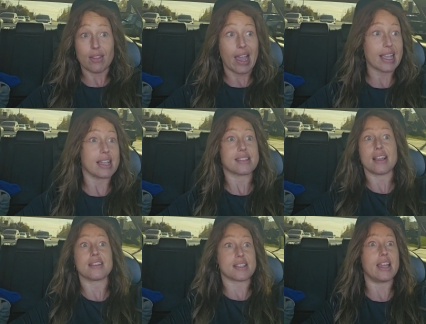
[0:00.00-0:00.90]
Like it
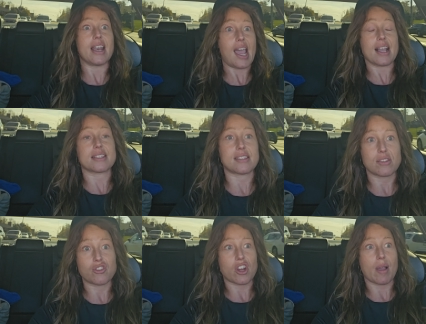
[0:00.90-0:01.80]
says in
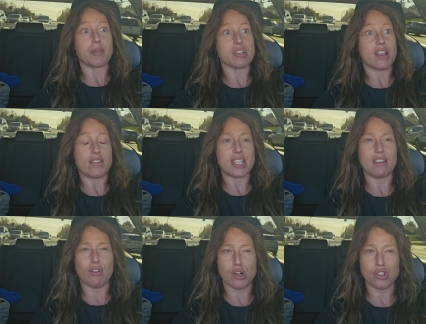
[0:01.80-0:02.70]
Acts chapter
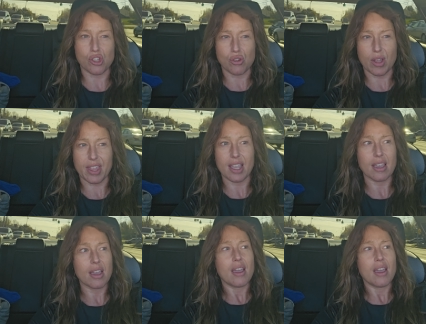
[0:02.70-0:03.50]
17 verse 2, I think